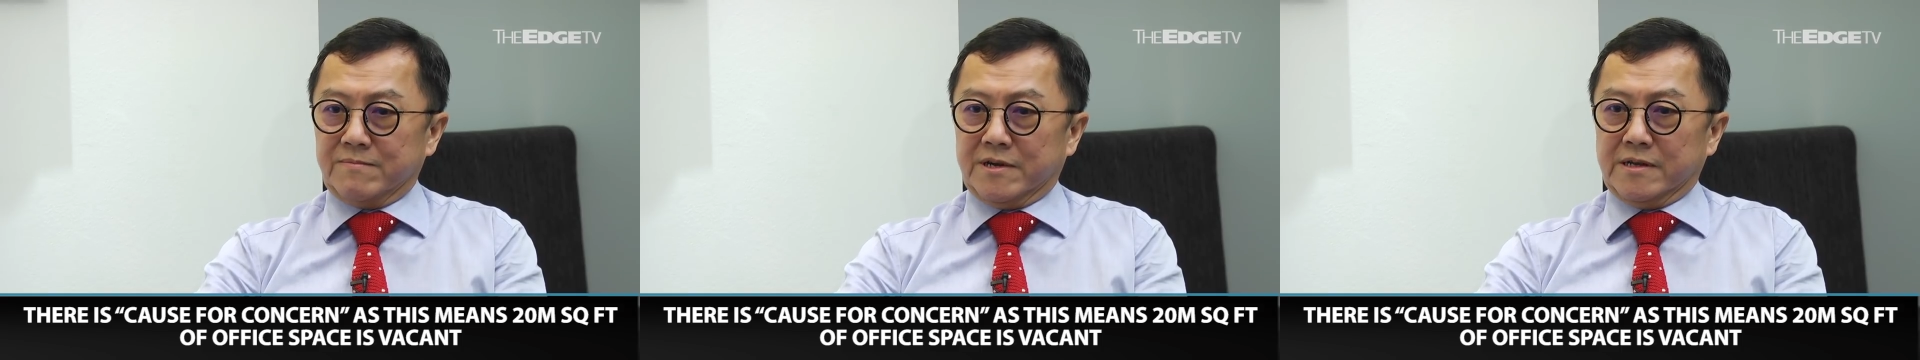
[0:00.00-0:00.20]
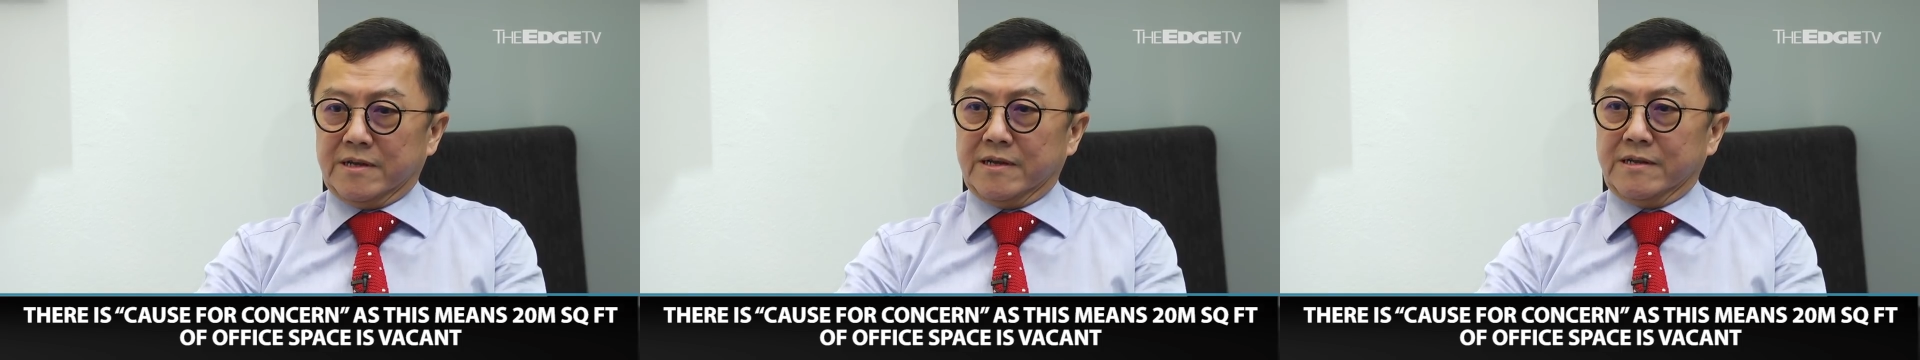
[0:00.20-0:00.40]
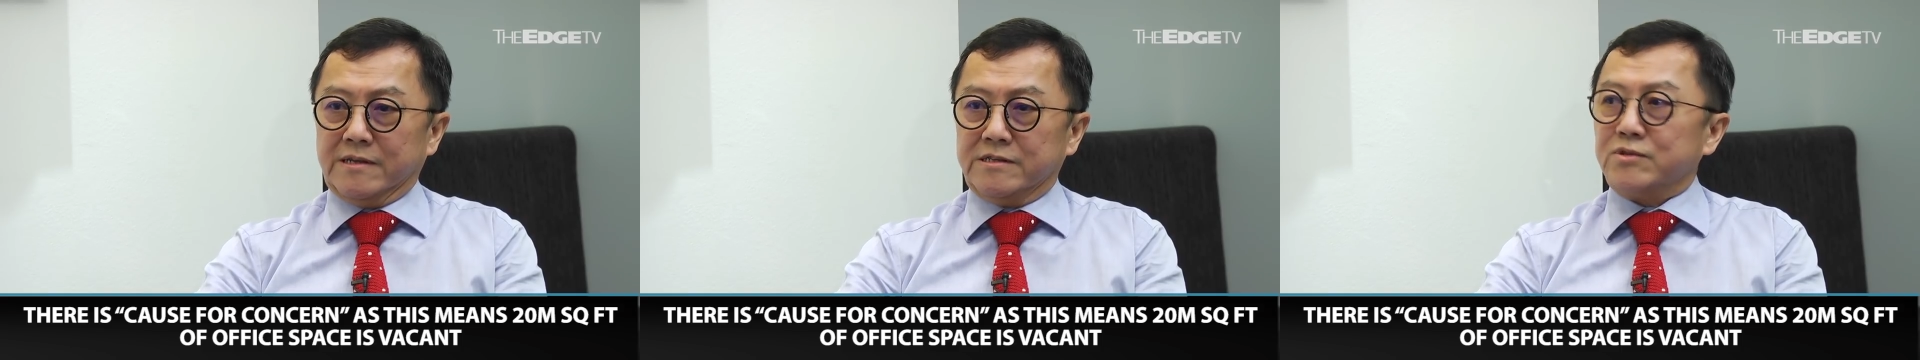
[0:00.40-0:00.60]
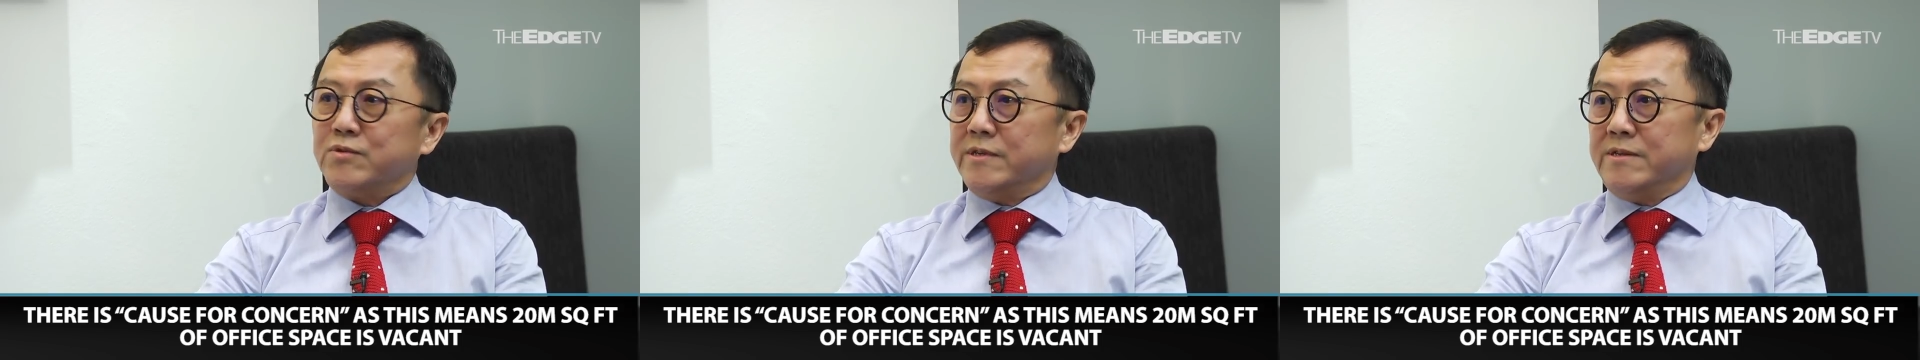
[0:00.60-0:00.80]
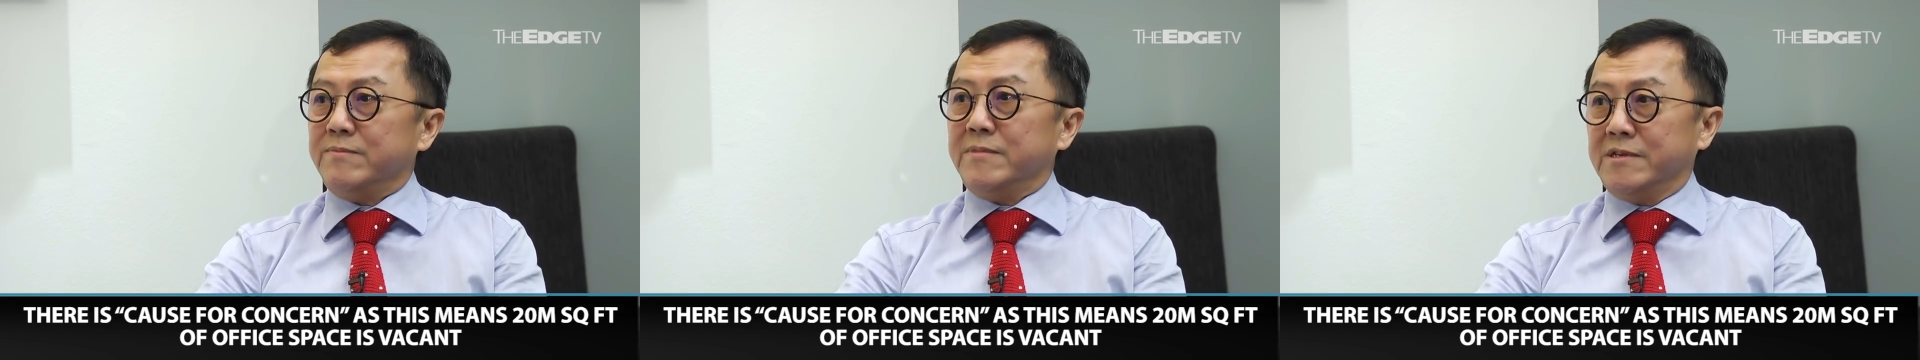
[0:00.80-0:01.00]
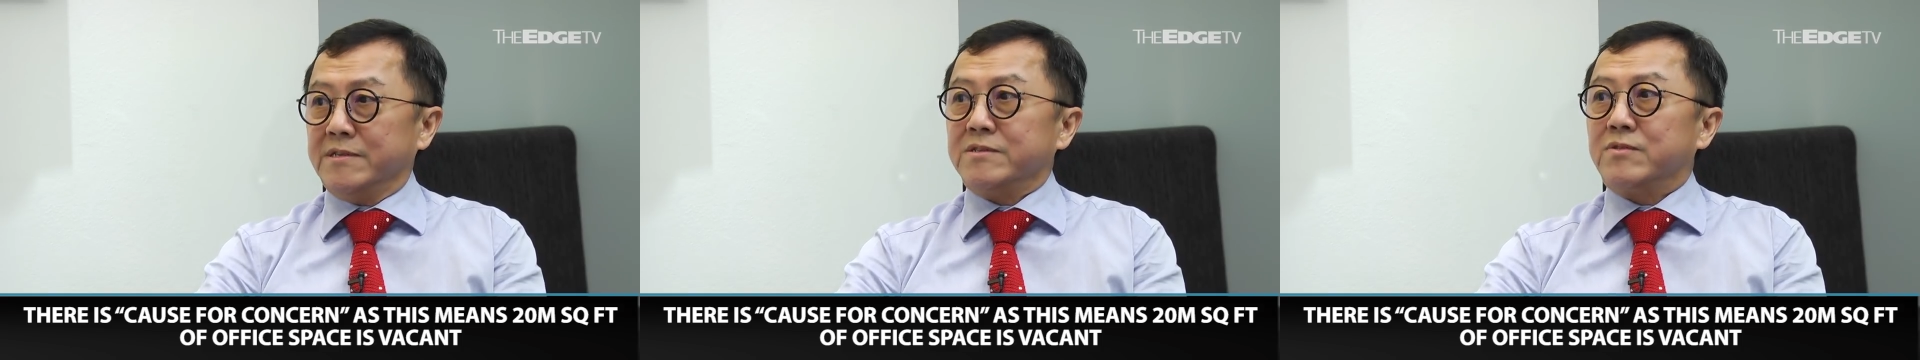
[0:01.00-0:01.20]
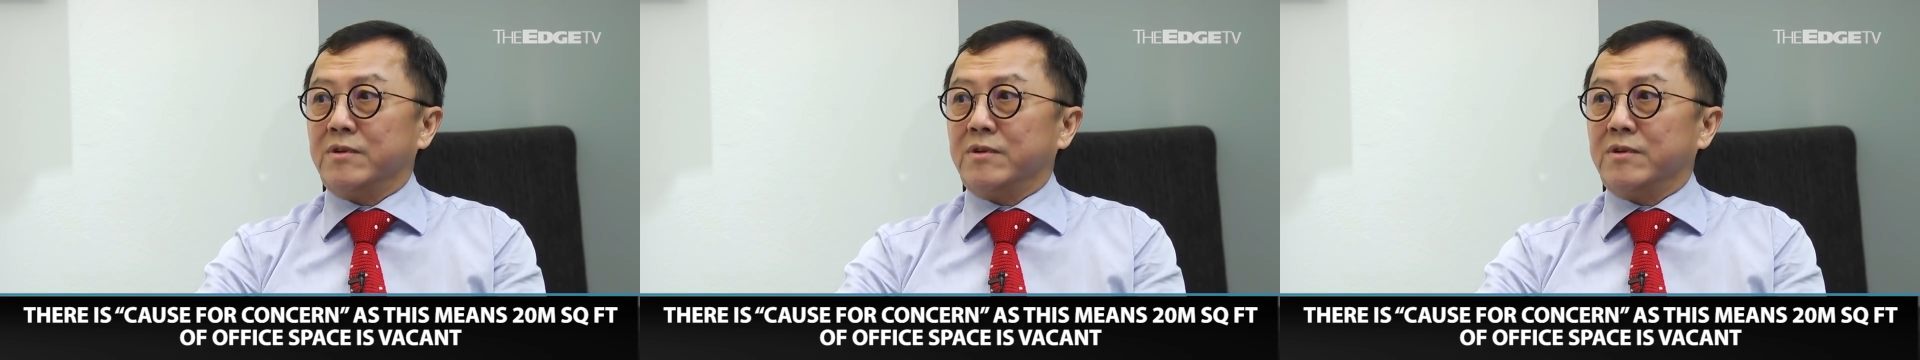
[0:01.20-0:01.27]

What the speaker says: about at least 20 million